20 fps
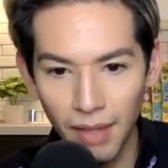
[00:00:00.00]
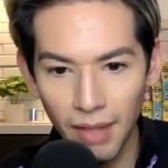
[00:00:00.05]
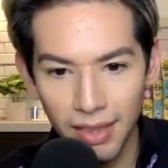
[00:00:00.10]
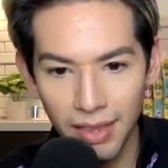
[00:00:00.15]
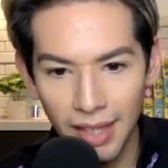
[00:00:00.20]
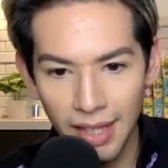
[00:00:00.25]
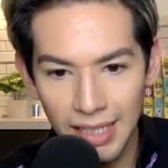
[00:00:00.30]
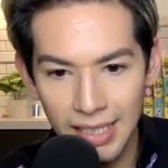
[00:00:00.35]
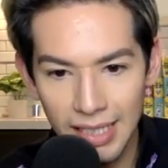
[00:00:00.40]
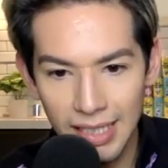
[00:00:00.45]

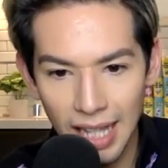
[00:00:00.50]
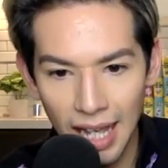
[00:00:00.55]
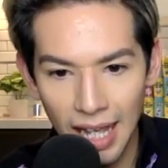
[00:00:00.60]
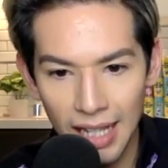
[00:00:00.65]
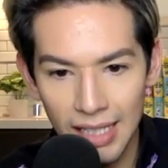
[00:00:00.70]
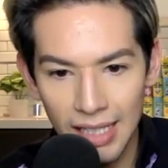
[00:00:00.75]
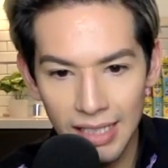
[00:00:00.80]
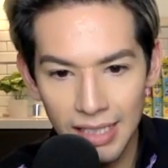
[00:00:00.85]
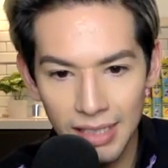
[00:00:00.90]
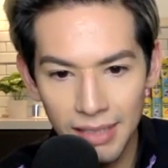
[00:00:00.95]
Thanks,
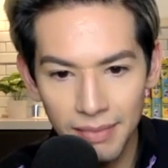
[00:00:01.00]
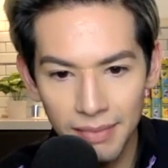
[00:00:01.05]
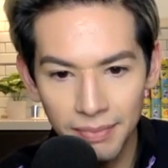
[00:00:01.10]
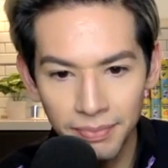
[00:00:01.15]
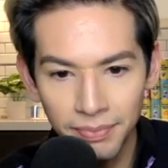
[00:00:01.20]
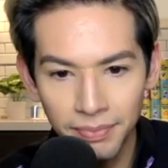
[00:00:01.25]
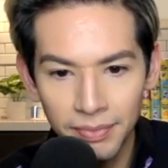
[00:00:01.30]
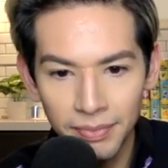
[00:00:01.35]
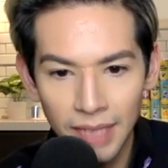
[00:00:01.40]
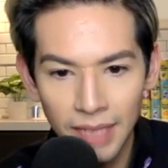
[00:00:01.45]
guys.
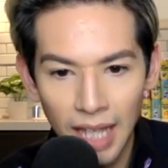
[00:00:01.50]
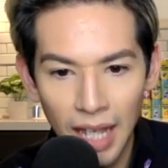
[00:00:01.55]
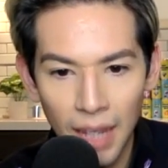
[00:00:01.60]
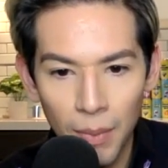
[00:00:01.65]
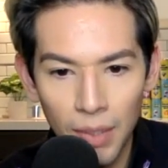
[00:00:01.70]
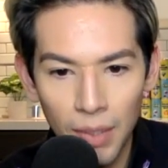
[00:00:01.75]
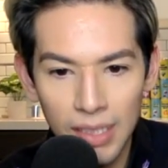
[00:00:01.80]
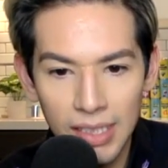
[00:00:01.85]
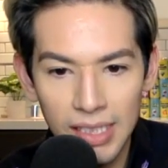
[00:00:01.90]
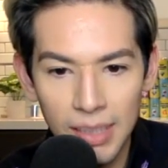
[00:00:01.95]
I
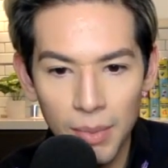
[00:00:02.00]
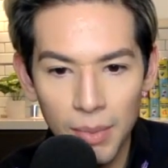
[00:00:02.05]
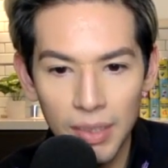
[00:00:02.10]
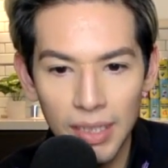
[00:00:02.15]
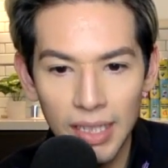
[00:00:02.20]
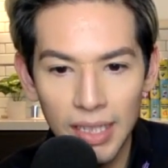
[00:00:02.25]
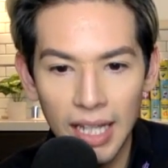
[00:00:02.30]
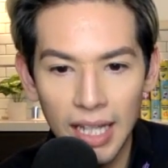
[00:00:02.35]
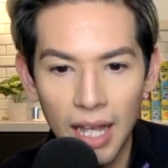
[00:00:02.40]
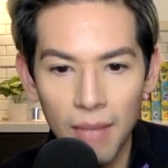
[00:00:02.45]
want someone
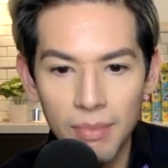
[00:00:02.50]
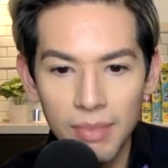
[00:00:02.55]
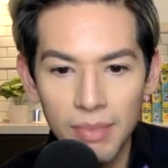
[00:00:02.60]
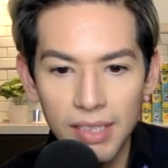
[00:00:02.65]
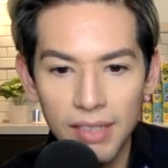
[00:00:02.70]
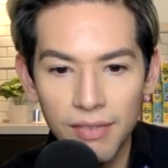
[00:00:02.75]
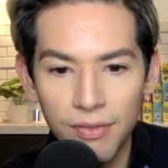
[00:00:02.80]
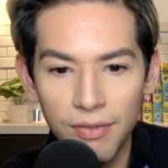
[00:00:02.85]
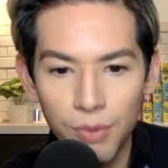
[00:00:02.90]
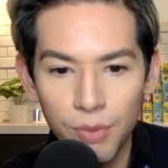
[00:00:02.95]
that comes
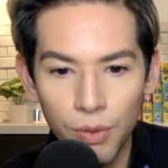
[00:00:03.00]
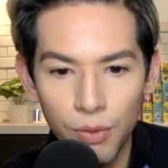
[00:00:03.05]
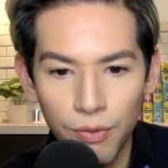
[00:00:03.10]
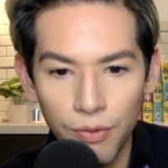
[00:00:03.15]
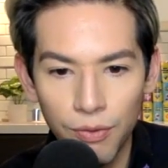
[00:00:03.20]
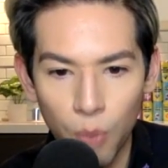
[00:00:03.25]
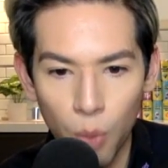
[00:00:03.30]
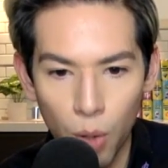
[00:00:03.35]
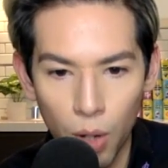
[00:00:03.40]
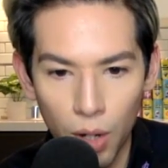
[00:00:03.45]
in full
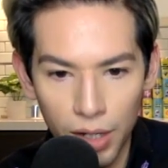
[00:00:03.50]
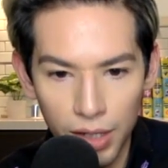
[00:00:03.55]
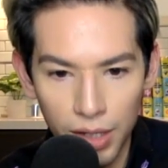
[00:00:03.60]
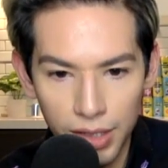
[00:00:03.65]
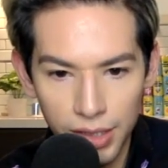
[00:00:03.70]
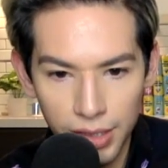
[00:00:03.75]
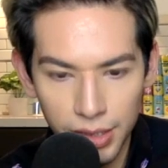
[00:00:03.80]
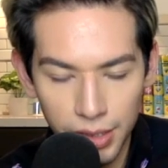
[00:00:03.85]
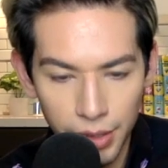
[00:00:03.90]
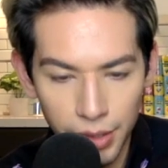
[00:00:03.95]

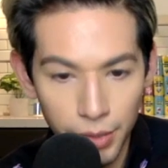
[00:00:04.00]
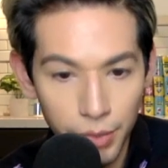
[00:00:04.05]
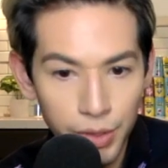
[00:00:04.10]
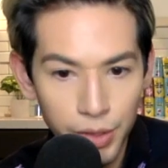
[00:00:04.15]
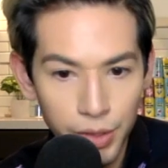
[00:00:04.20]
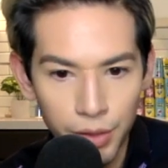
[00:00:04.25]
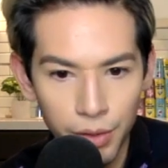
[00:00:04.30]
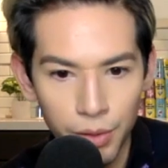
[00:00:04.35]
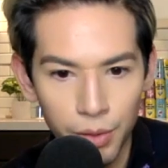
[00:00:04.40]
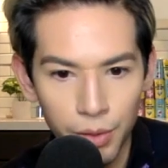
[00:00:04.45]
force. You
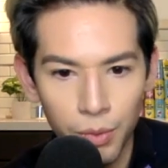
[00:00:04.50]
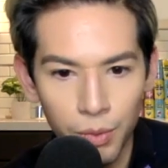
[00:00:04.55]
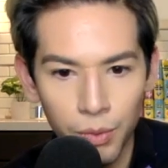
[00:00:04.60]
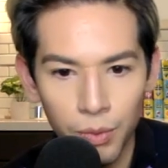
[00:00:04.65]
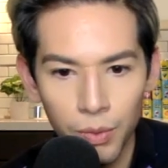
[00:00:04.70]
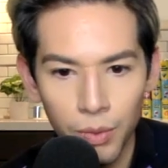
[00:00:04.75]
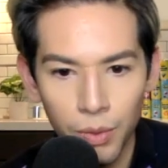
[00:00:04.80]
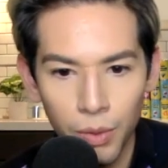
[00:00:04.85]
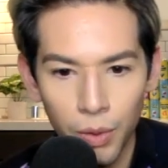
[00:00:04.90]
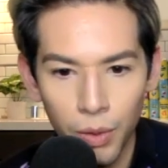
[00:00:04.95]
do.
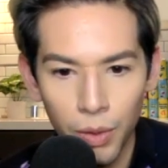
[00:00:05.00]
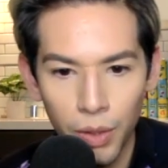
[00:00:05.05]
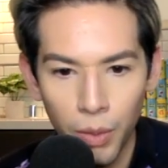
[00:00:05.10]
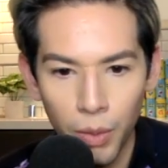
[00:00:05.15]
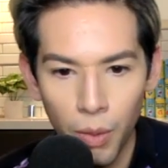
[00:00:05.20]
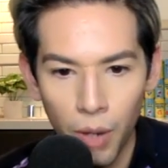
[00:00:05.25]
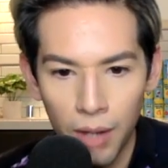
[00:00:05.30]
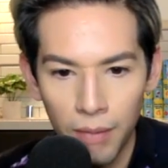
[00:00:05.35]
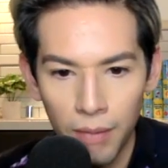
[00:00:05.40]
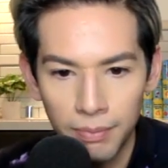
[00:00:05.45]
Who do you
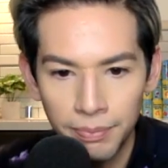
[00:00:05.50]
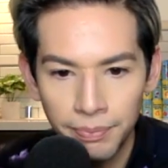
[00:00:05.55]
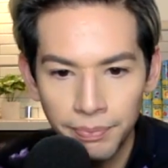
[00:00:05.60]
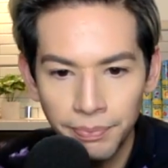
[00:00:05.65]
want?